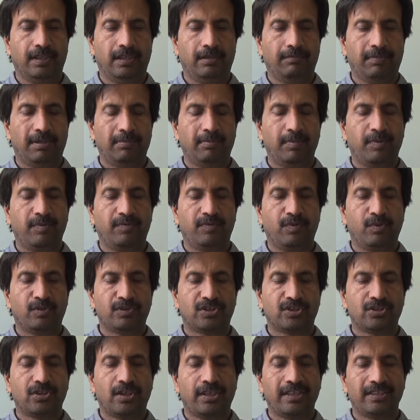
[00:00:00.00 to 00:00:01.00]
But before
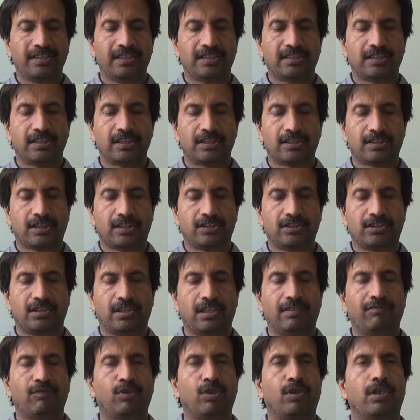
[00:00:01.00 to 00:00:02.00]
starting this discussion,
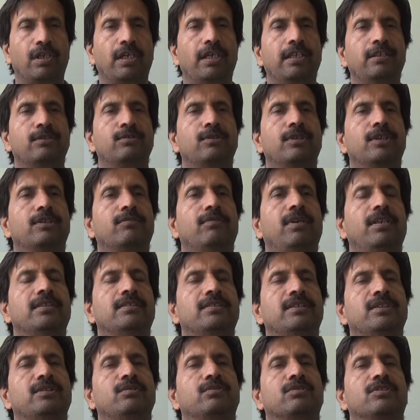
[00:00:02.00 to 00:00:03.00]
I would like to
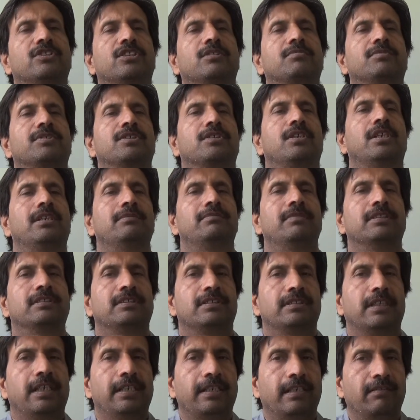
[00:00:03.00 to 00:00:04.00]
request you to subscribe
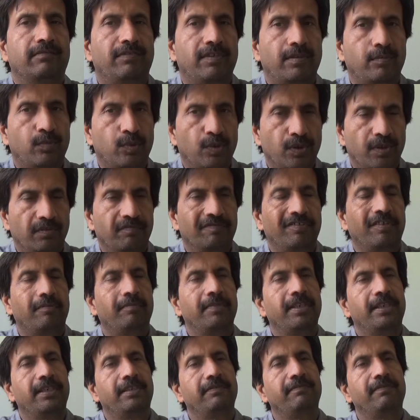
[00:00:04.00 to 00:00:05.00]
this channel for more
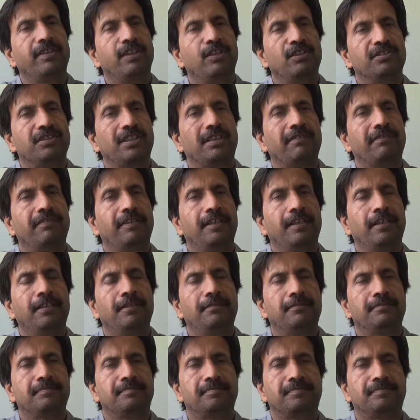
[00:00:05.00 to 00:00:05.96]
informative videos every day.